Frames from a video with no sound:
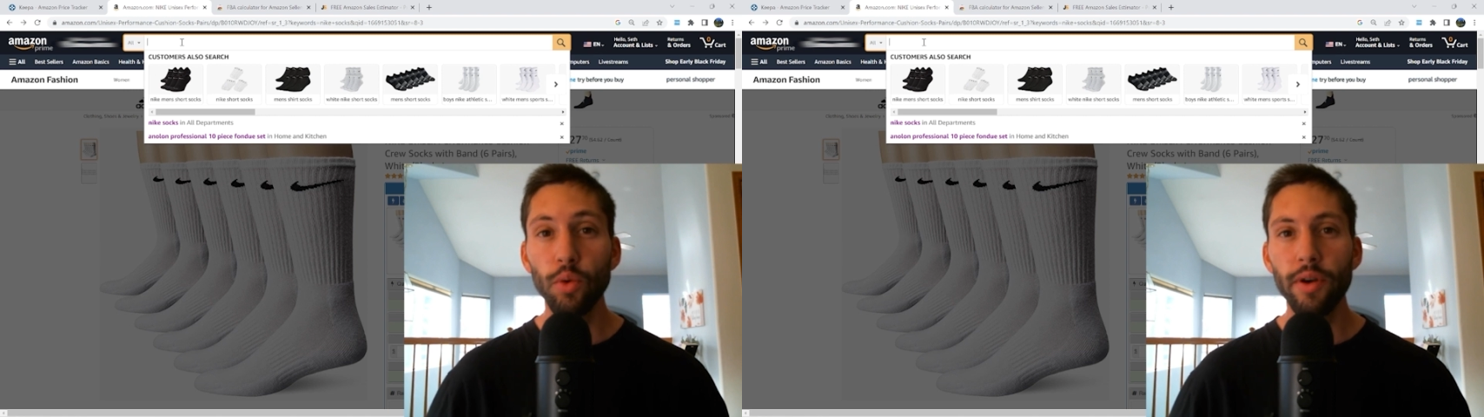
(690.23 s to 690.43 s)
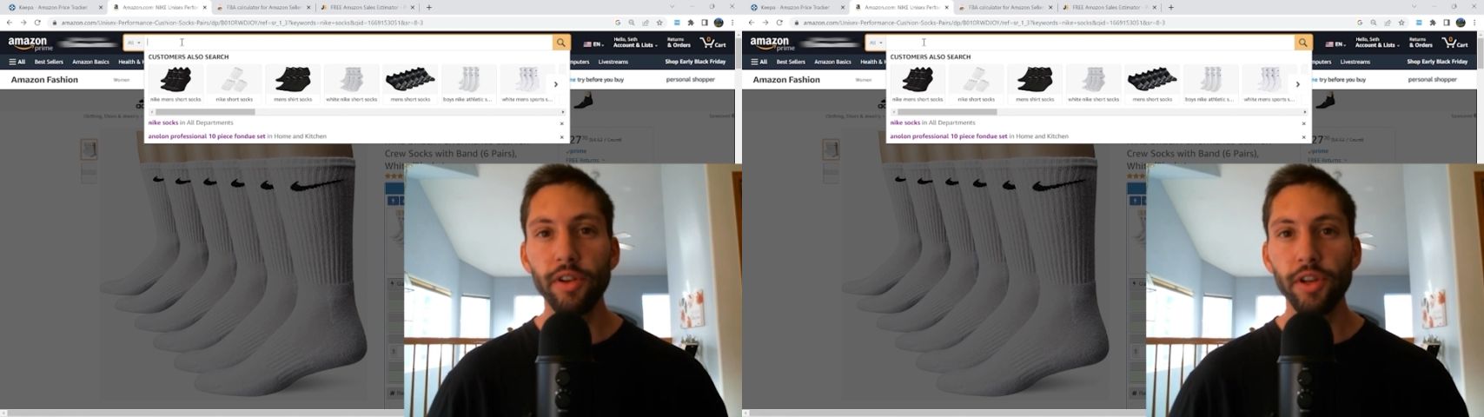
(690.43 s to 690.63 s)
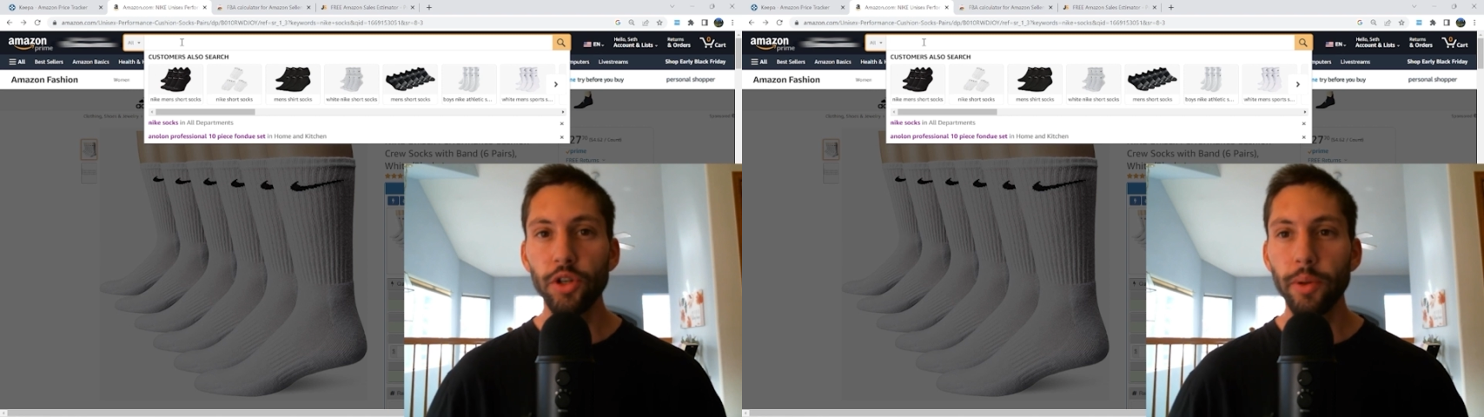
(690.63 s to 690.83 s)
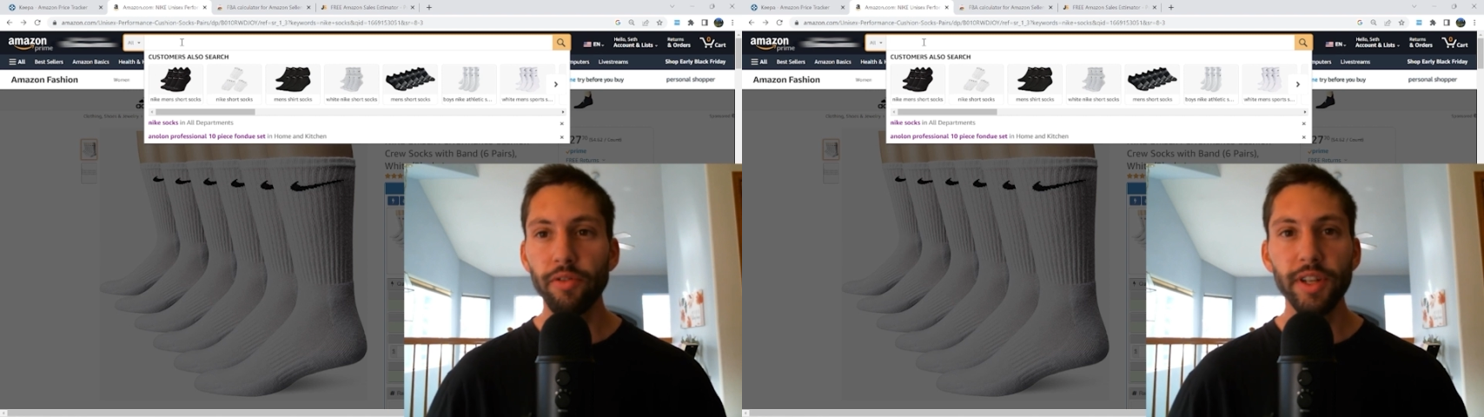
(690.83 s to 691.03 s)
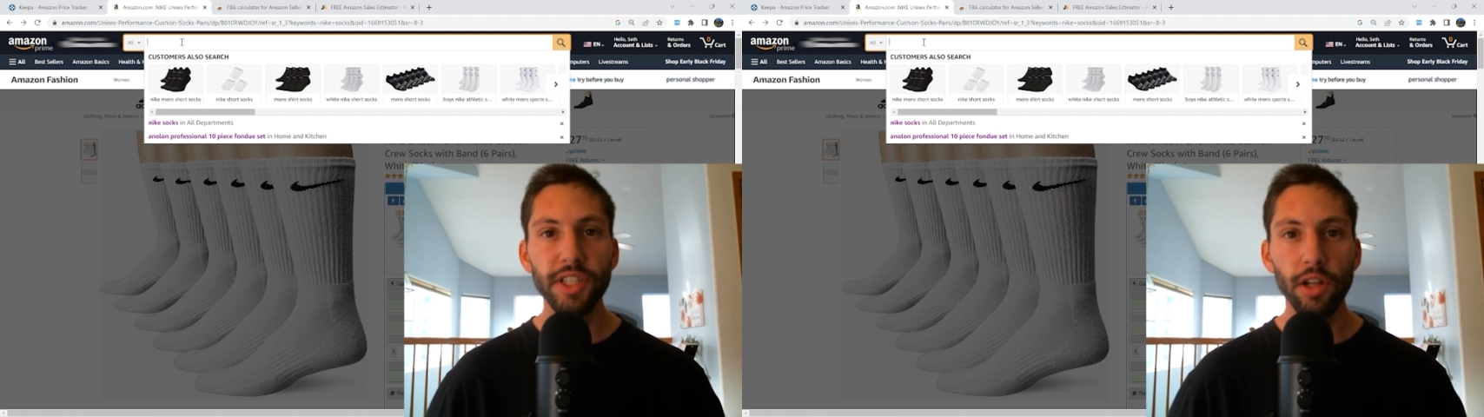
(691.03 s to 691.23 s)
whether you're doing
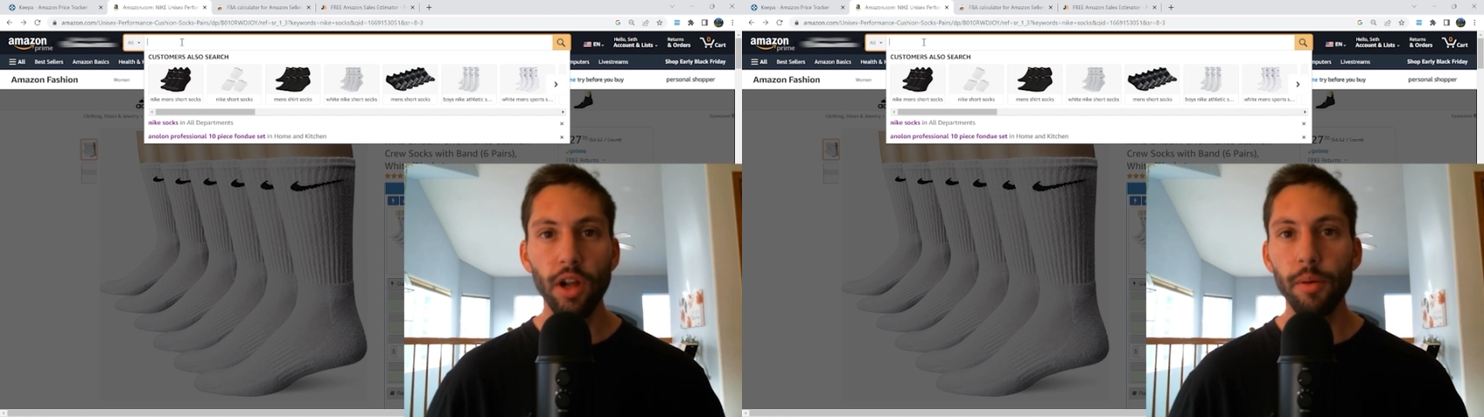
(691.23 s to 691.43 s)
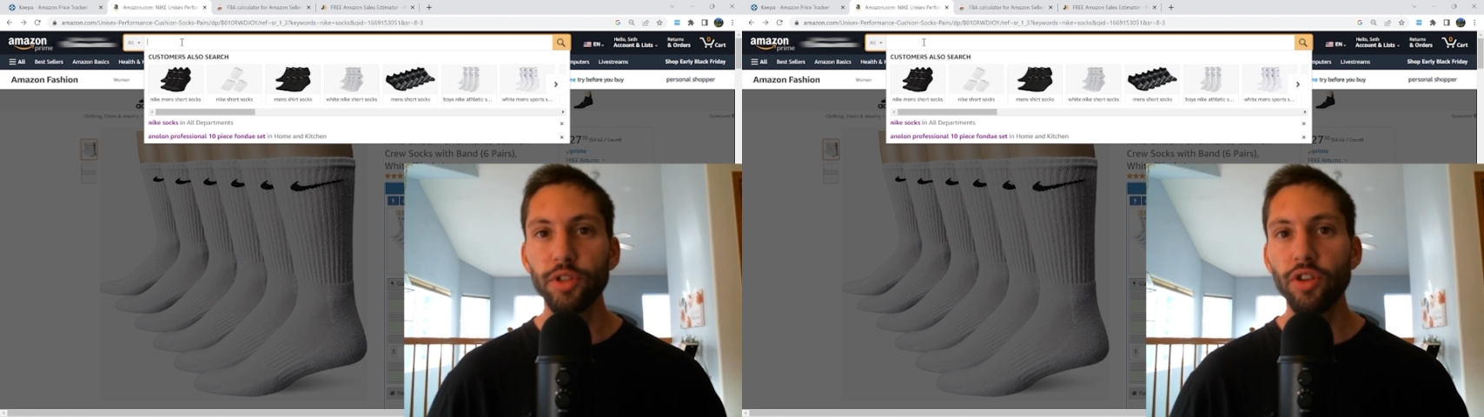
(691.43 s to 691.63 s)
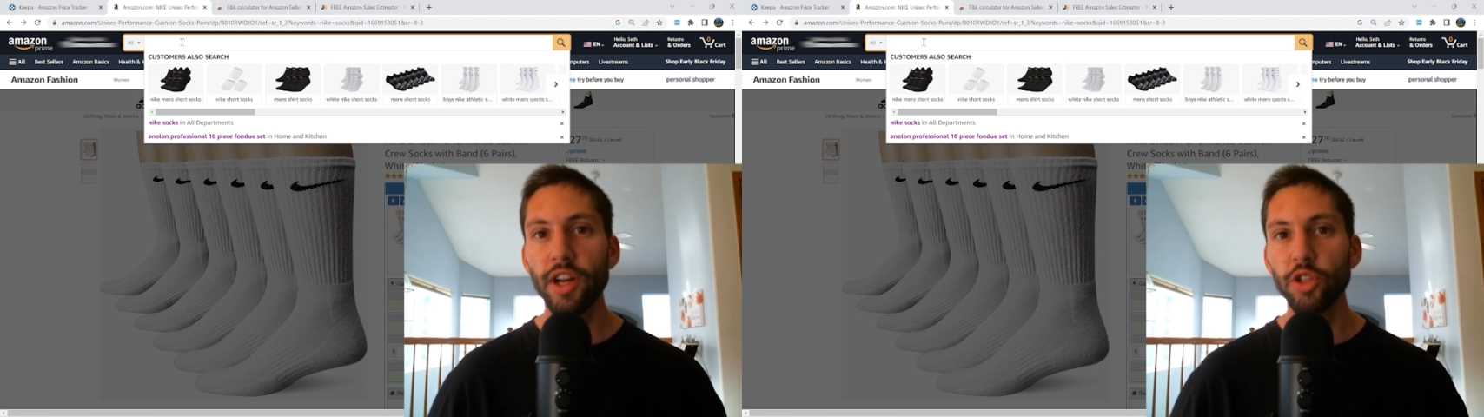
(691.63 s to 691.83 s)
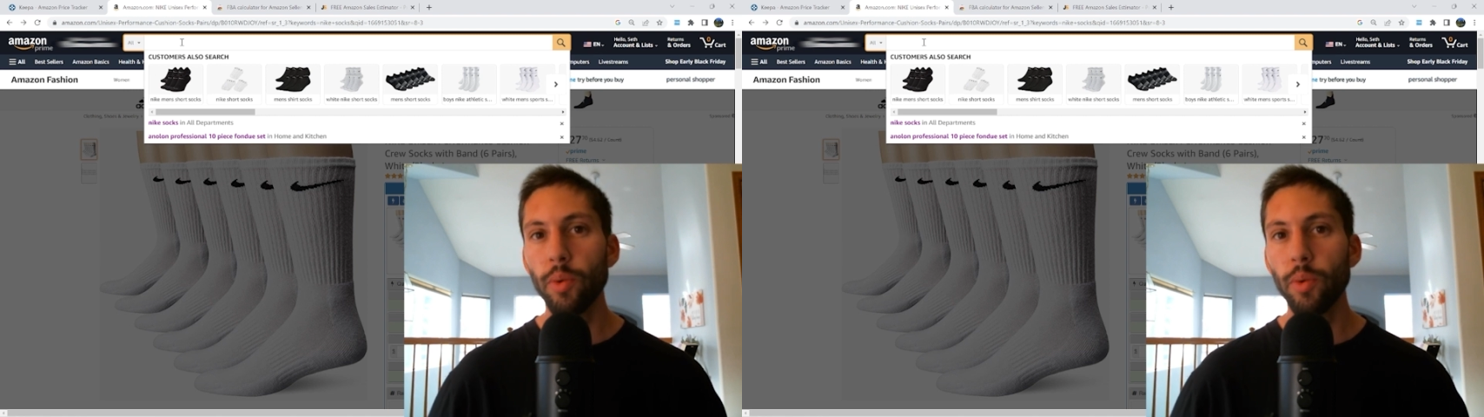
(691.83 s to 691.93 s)
retail arbitrage,